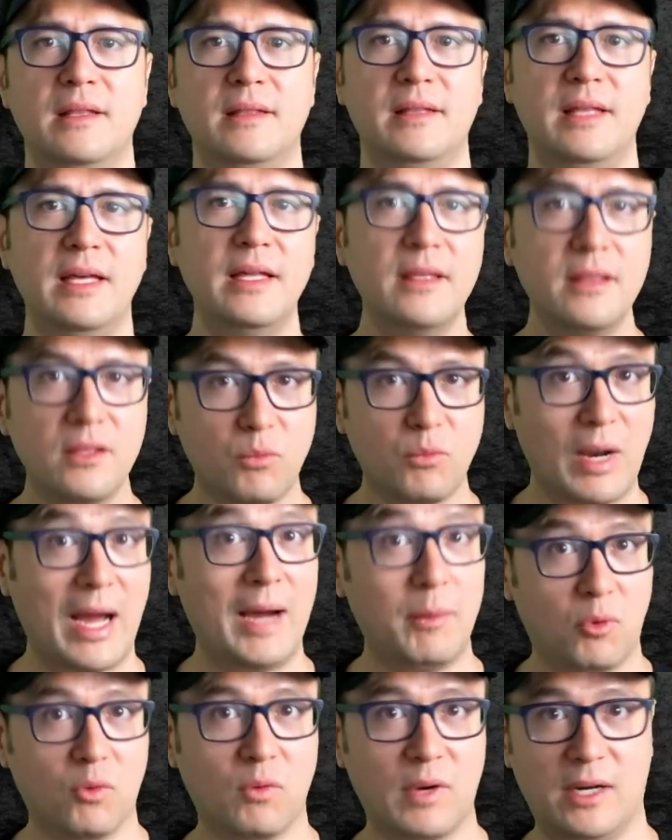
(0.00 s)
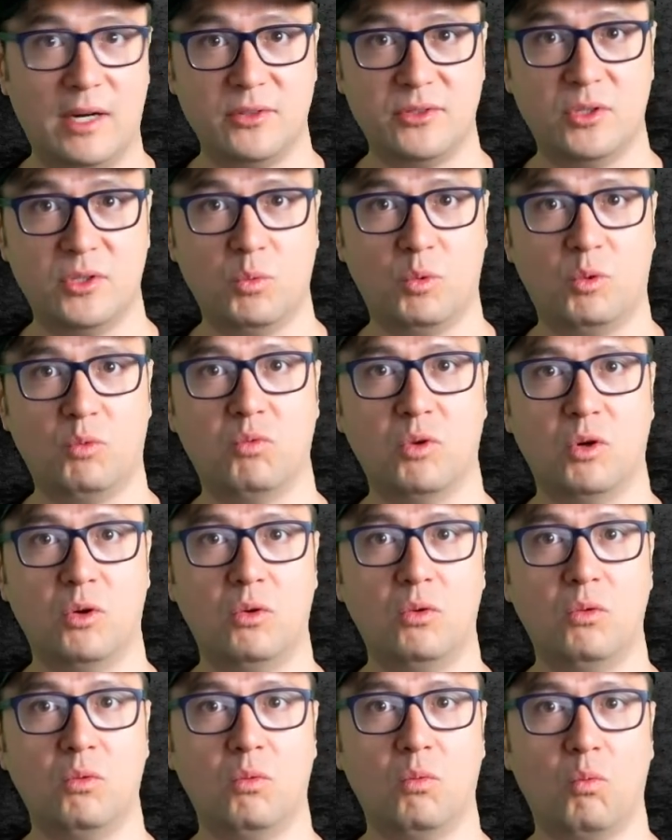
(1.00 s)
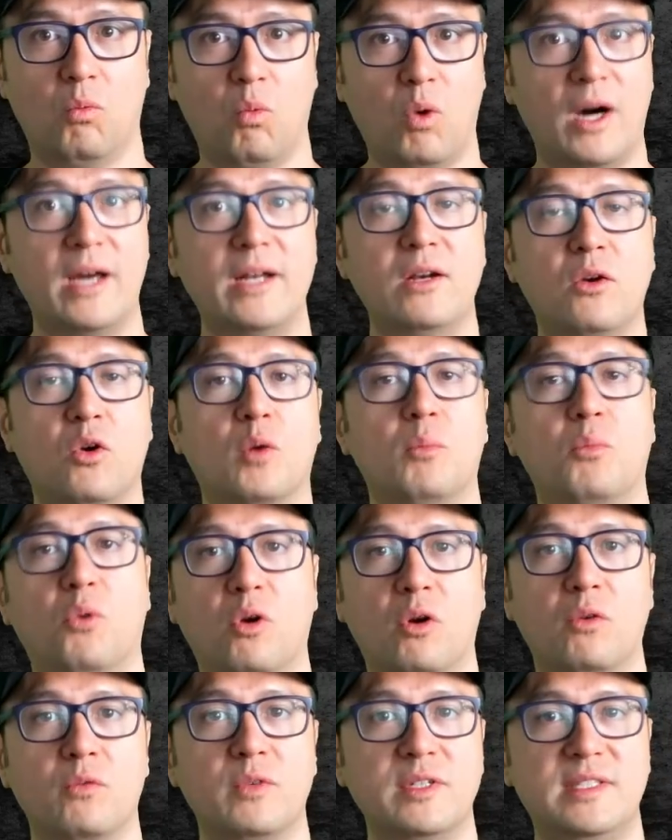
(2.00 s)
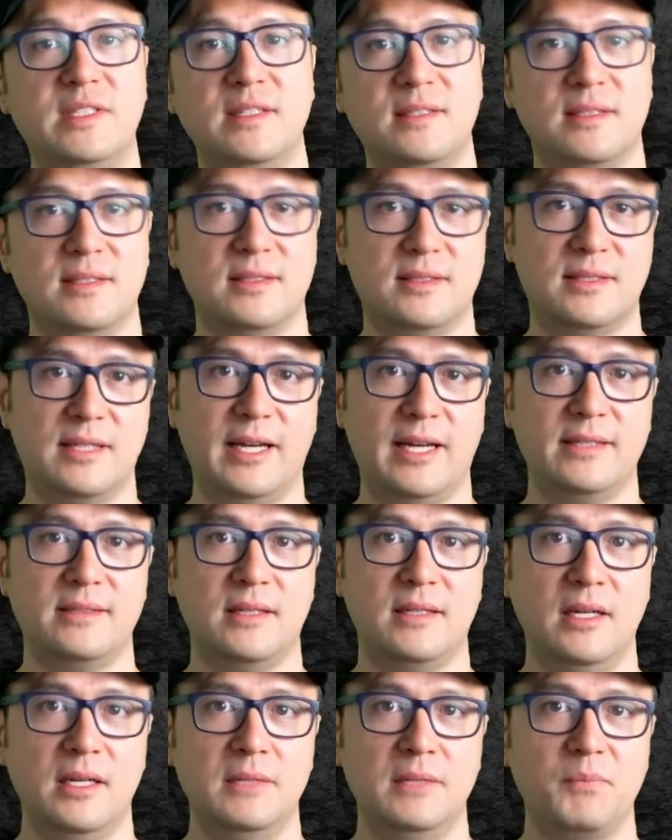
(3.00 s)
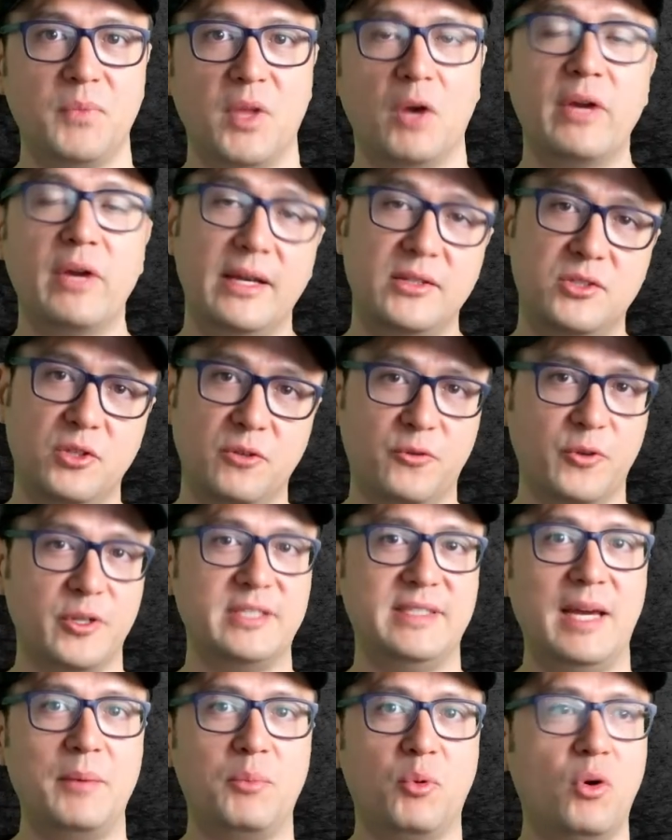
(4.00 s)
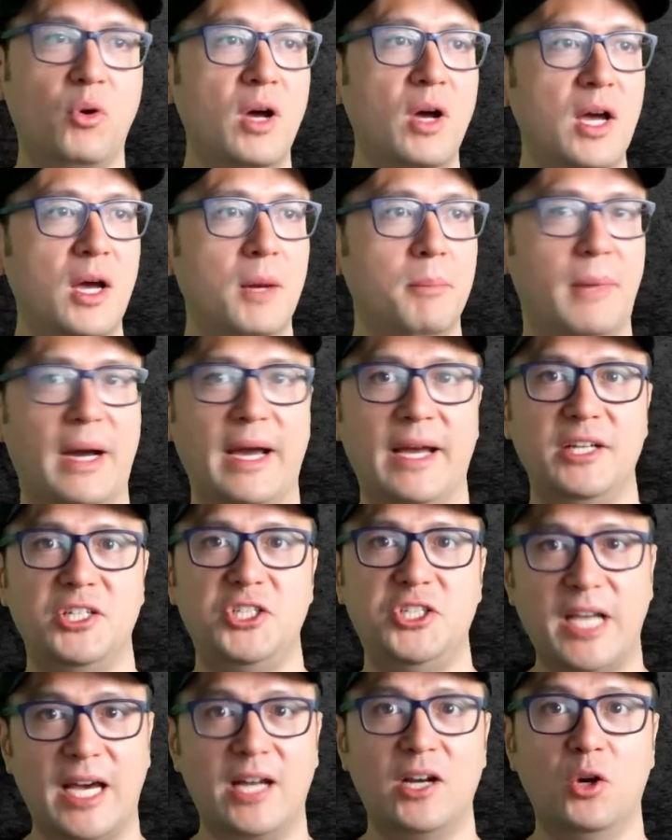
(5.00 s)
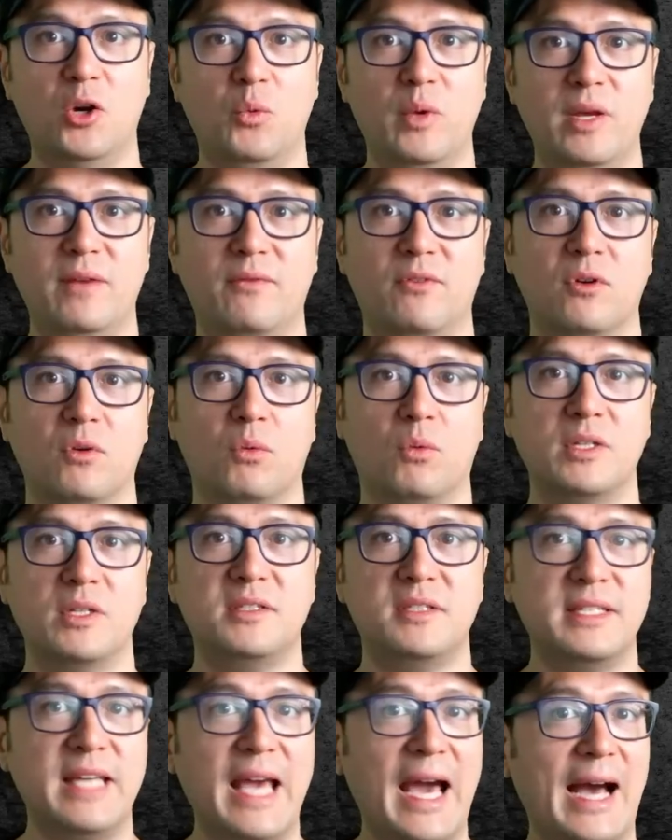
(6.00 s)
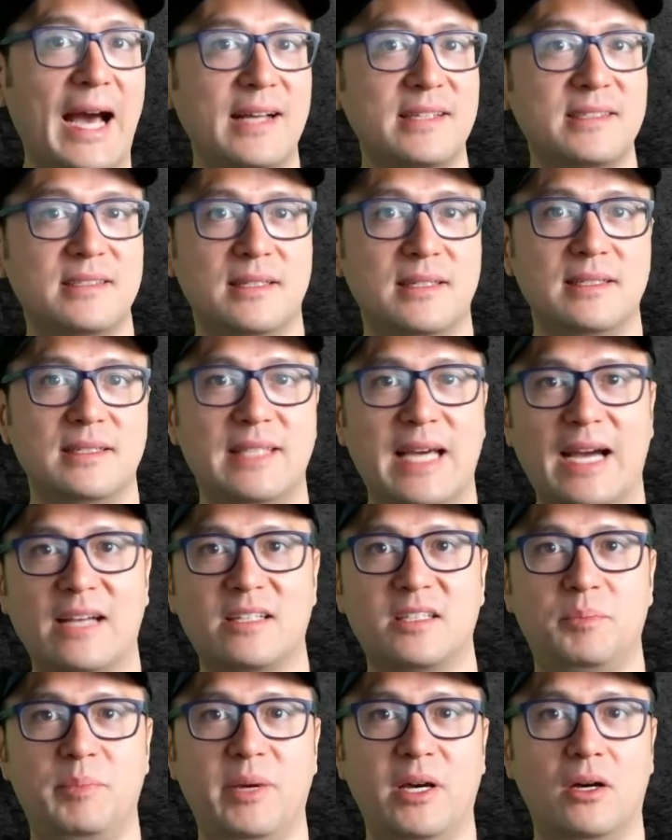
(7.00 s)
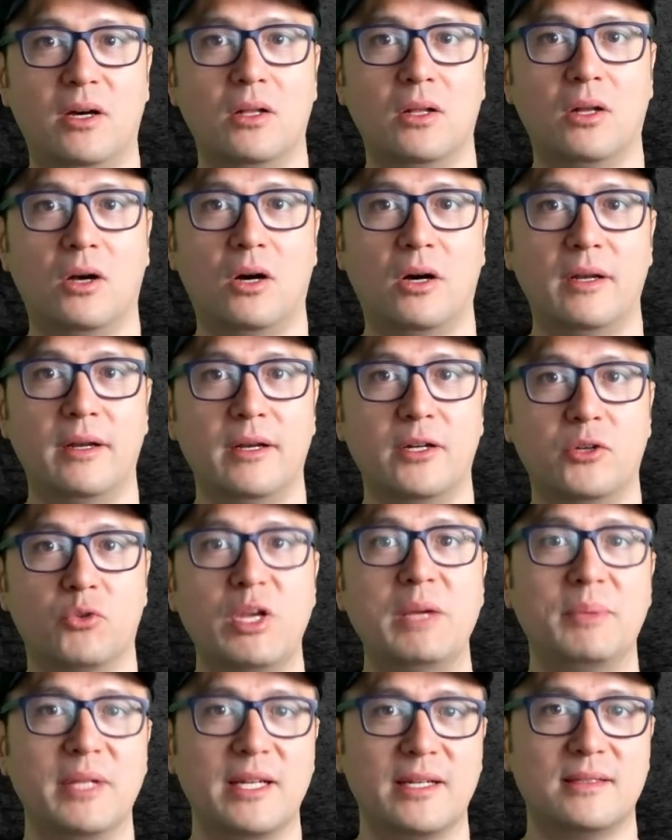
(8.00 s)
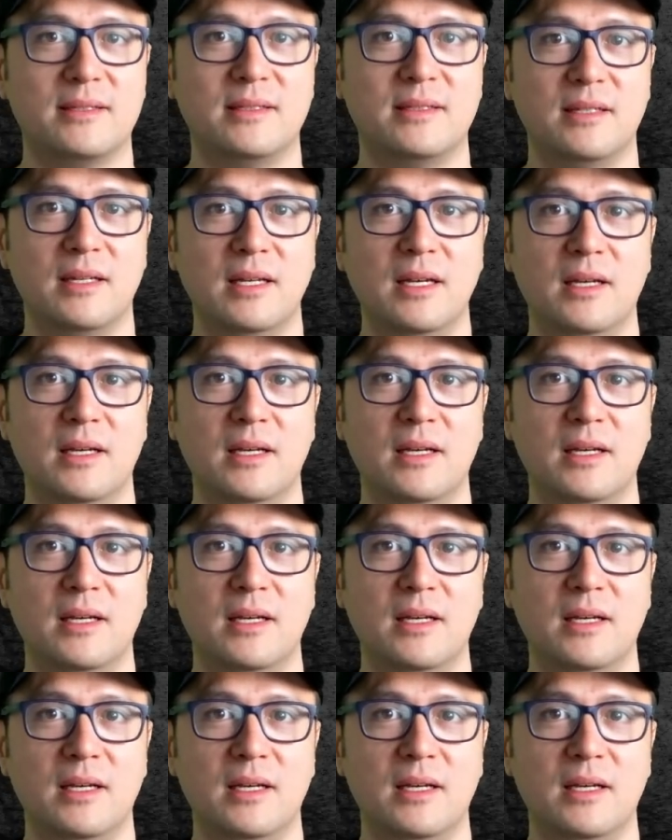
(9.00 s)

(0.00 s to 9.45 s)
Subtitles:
Then the rabble-rouser will roll 1 or more resistance dice. Okay, so for example, my Shadow Weaver wants to cast an attack spell on a Greeblix.